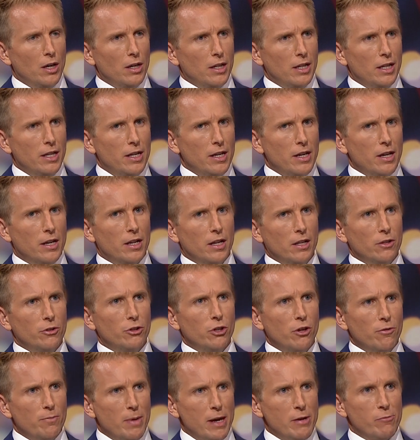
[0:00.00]
Lydia Khalil,
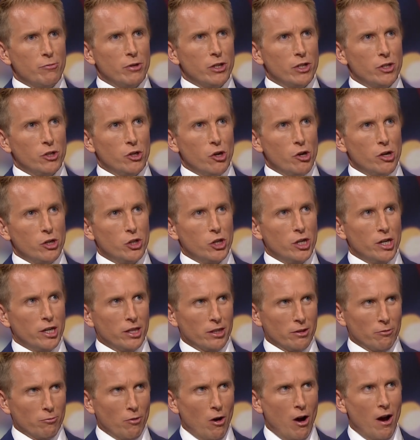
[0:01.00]
you've been researching
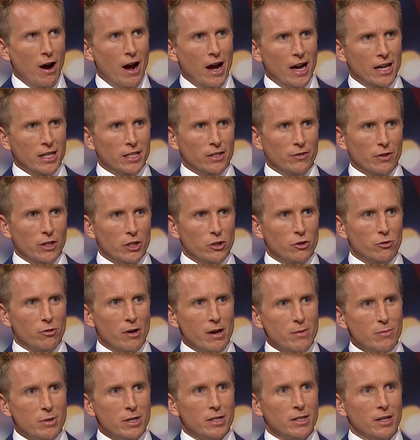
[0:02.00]
the rise of
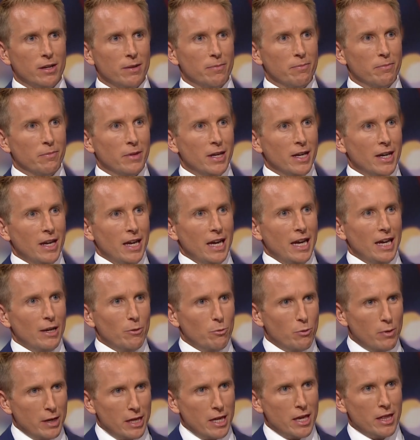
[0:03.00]
extremism
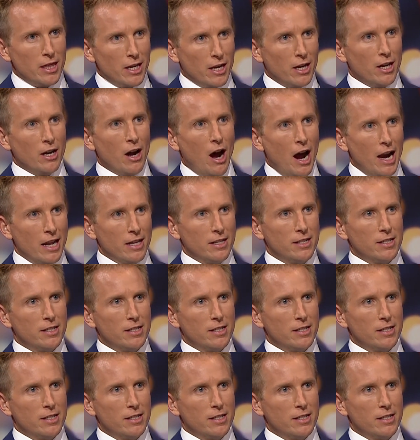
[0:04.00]
within the United